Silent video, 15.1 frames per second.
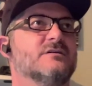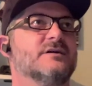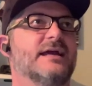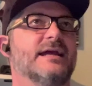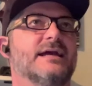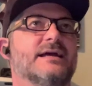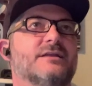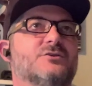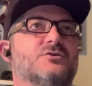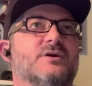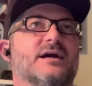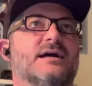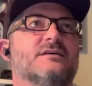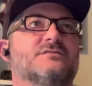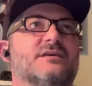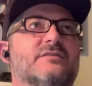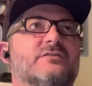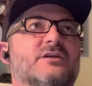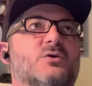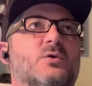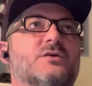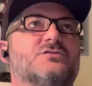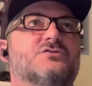and you guys have any
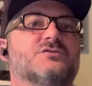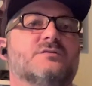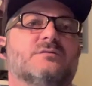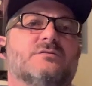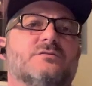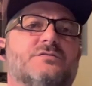questions,